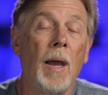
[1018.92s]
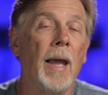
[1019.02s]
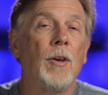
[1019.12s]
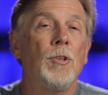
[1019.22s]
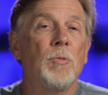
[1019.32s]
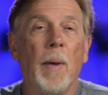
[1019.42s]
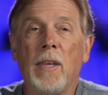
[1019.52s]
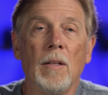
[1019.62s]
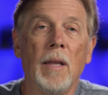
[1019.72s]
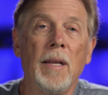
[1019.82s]
I could
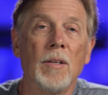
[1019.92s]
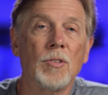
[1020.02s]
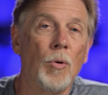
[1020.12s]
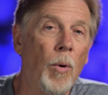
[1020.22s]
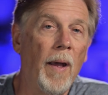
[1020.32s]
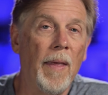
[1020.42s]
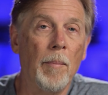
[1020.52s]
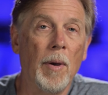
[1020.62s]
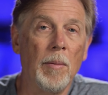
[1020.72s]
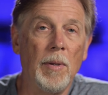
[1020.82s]
speculate as to why
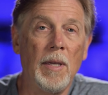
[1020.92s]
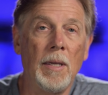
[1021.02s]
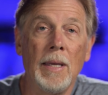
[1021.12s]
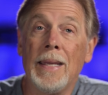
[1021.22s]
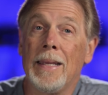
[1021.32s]
that might be.